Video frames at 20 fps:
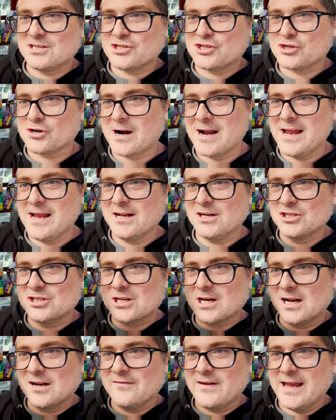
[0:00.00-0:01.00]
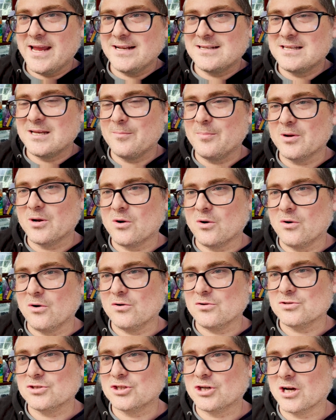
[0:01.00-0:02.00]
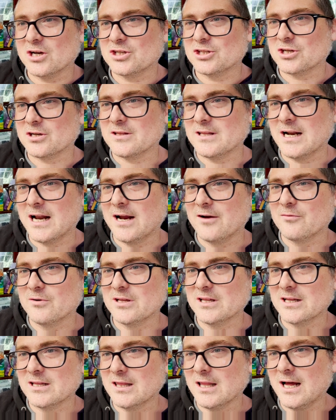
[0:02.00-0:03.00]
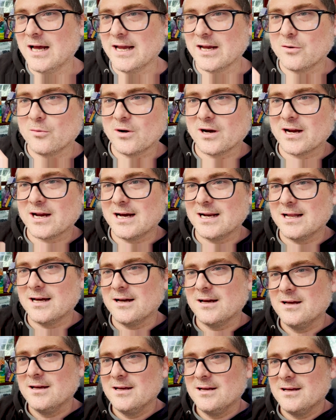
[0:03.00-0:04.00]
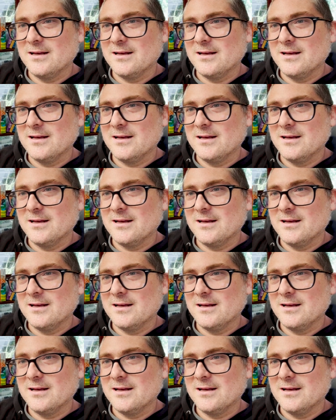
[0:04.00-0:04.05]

strange kind of atypical structure that I really like, where it kind of